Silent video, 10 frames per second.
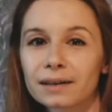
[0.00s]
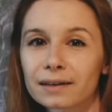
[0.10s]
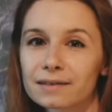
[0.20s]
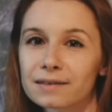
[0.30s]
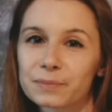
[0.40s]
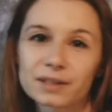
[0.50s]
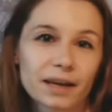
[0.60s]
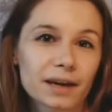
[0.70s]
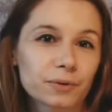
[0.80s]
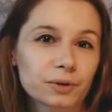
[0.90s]
because I'm
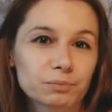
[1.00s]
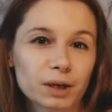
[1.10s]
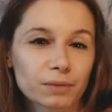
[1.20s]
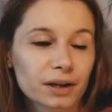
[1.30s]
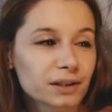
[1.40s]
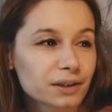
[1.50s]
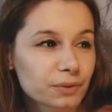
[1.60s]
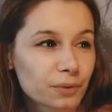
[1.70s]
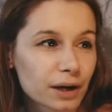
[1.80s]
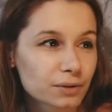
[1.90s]
staying with my
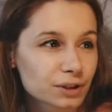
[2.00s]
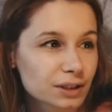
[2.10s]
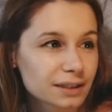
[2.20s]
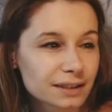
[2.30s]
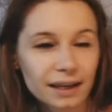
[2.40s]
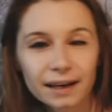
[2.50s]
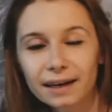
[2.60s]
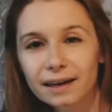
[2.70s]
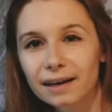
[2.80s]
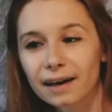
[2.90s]
mother while she's sick
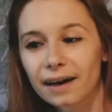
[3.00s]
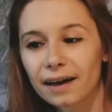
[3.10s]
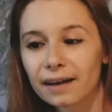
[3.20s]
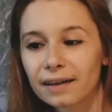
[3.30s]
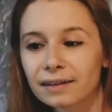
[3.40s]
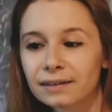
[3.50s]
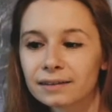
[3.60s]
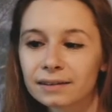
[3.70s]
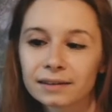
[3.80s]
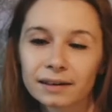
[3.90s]

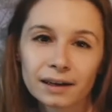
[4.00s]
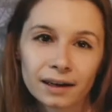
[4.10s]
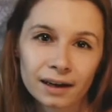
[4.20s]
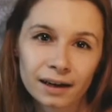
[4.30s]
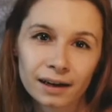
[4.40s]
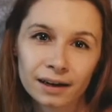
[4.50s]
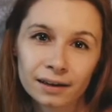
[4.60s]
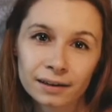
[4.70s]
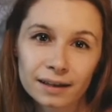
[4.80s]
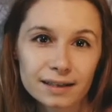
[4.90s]
and
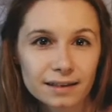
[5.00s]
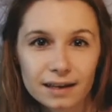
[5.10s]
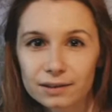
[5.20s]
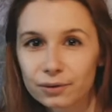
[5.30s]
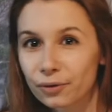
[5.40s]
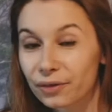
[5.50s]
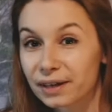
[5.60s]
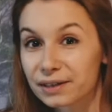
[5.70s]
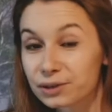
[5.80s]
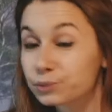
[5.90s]
this does two
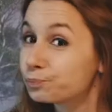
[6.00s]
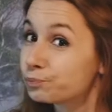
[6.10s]
things.